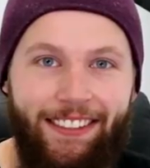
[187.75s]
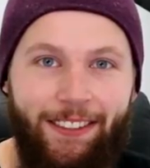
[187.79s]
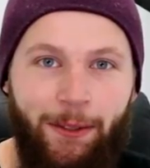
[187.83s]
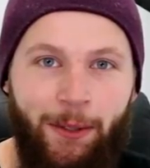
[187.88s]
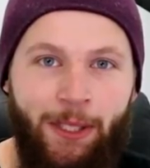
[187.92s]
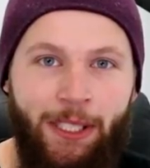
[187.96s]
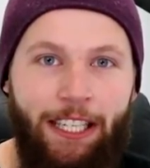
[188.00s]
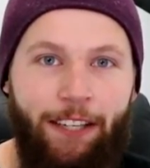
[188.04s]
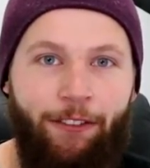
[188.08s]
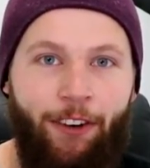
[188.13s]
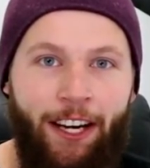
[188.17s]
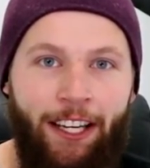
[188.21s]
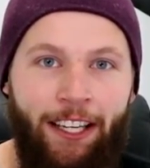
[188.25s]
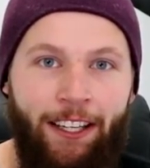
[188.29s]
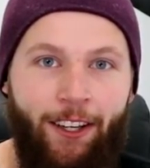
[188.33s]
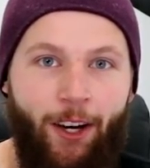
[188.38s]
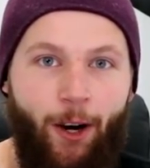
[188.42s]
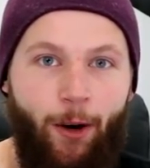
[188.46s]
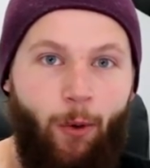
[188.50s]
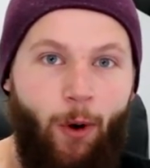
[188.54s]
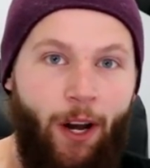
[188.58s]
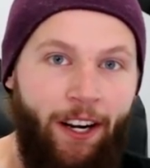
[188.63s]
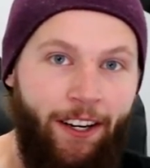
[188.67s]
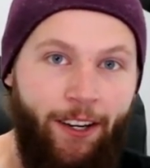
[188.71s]
We'll see if I can
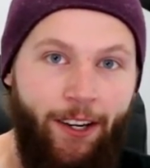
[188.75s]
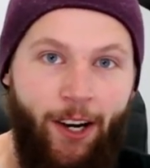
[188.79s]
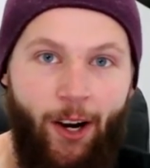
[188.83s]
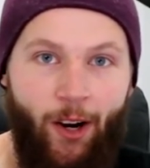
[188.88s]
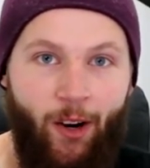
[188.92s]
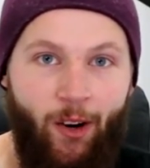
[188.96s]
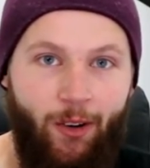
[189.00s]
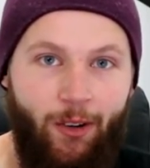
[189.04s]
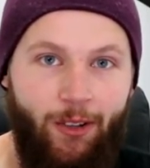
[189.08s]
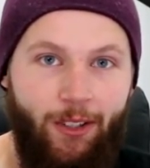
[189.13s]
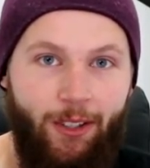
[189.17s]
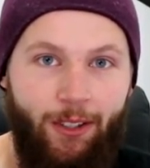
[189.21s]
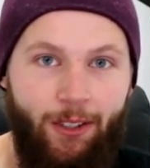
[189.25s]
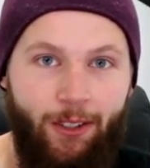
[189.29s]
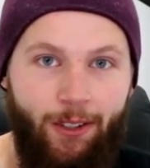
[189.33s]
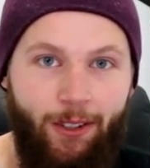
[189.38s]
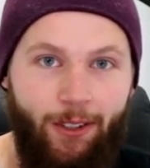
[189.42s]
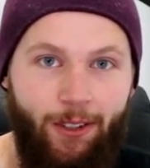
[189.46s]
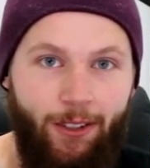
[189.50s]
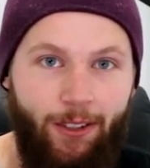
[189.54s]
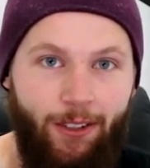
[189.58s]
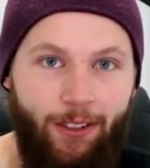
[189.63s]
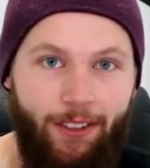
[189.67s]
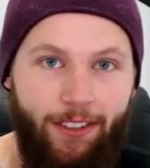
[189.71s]
go 1 and 0
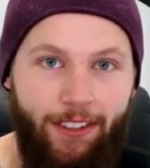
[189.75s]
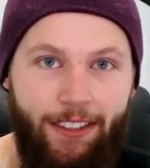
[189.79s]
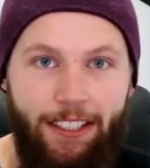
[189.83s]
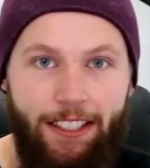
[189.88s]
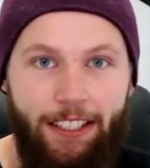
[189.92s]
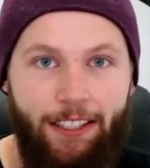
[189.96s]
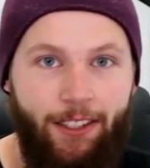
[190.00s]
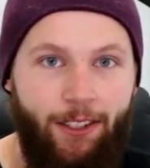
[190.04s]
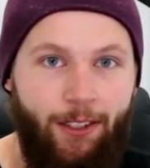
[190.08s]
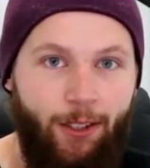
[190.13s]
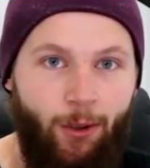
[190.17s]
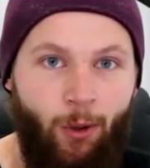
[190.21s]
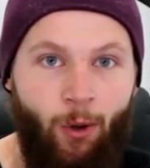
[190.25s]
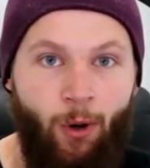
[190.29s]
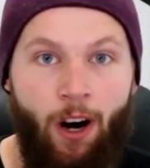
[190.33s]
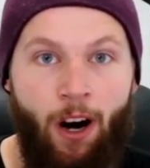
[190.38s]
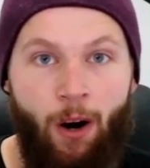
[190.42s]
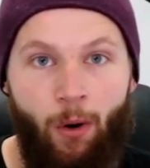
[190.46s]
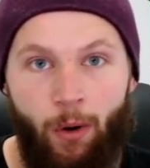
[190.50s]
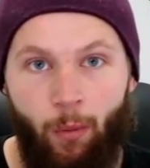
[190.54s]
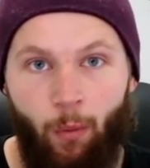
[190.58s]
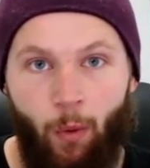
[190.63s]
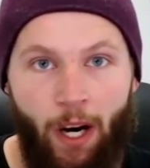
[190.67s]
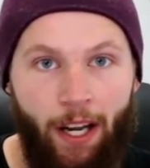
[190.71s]
or
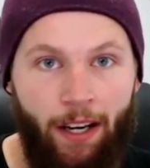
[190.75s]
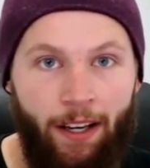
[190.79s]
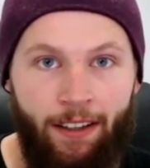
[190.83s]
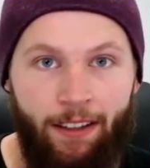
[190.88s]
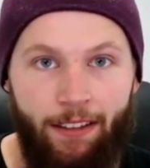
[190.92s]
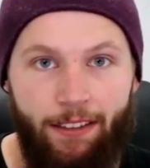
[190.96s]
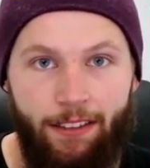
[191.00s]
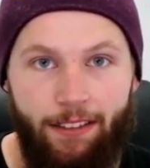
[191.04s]
0 and 1.